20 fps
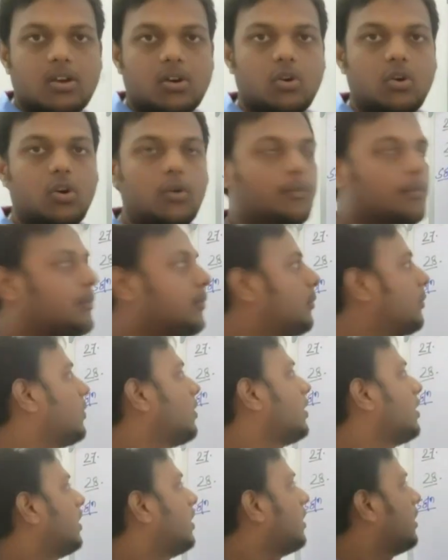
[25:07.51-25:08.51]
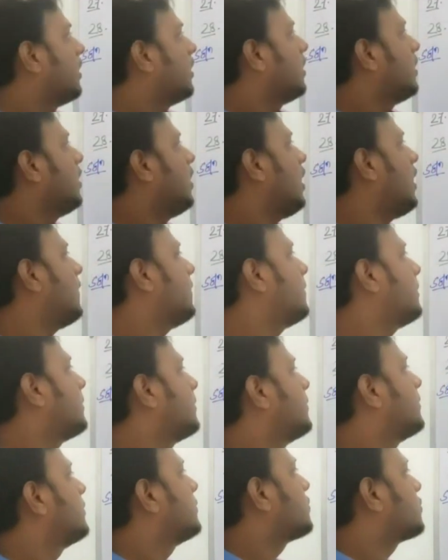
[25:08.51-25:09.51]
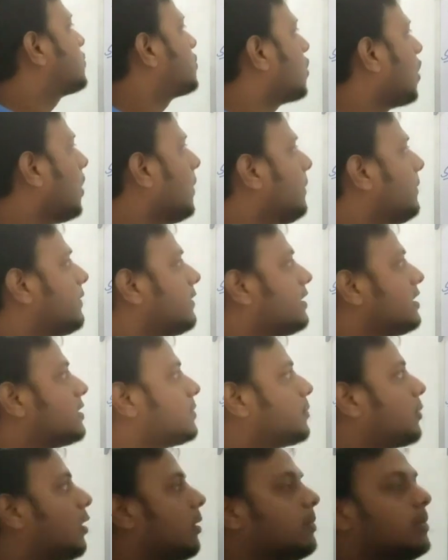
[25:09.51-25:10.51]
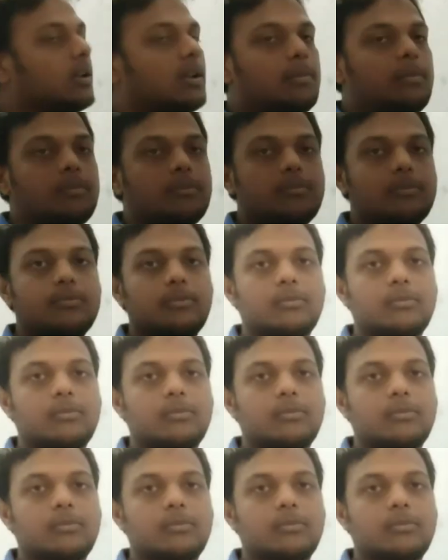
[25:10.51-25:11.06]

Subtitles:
Hope you have solved this problem